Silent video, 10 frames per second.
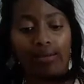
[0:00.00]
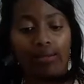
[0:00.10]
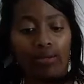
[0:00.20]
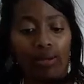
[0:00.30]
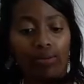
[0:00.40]

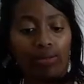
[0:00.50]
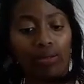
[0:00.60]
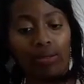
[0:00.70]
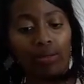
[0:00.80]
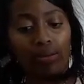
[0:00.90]
So I was
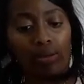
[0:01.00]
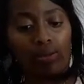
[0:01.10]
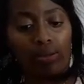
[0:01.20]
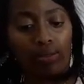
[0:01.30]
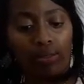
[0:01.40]
like, okay,
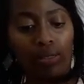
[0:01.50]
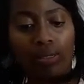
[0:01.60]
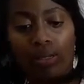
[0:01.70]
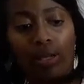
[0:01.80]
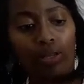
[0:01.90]
well,
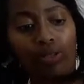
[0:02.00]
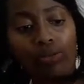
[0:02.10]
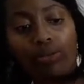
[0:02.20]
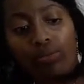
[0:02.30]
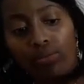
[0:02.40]
I'll
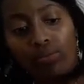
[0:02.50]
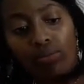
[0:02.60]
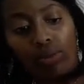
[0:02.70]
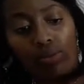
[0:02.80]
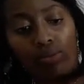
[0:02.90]
use,
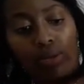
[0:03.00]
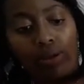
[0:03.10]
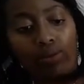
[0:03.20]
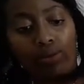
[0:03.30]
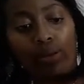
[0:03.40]
the
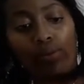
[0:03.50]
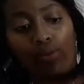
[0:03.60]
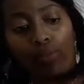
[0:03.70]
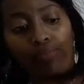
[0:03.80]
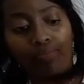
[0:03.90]
round
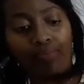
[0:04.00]
springform,